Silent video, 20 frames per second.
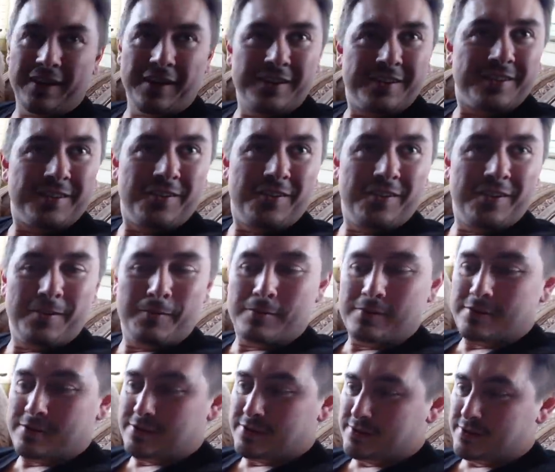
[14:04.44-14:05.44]
Goes to
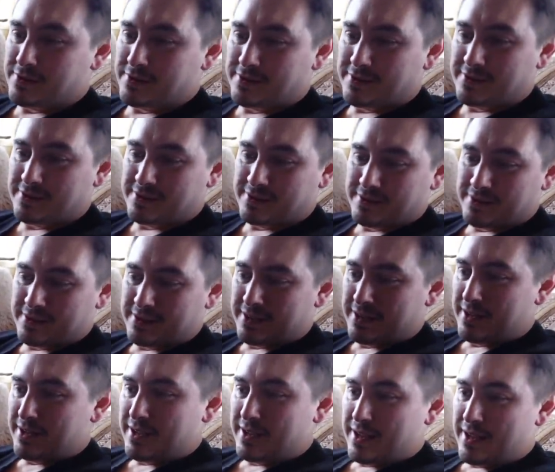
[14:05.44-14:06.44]
Hollywood.
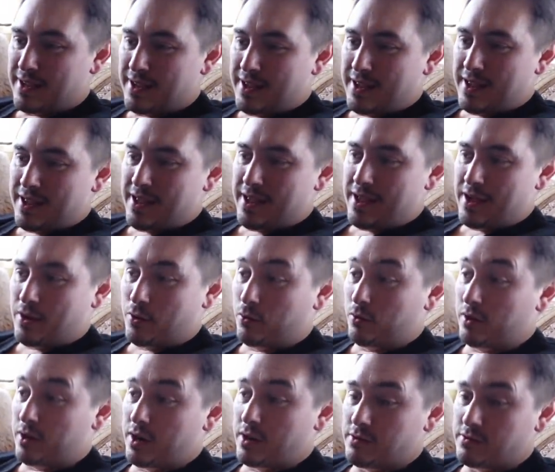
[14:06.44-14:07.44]

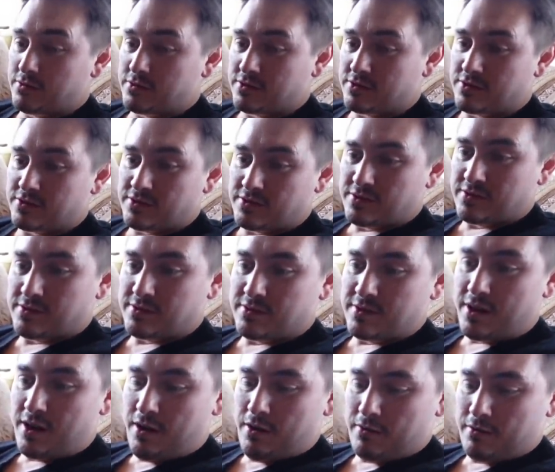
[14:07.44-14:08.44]
Hall & Oates.
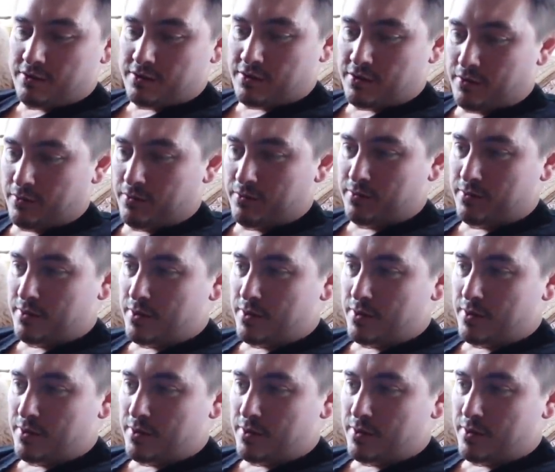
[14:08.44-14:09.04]
Oh, that's cool.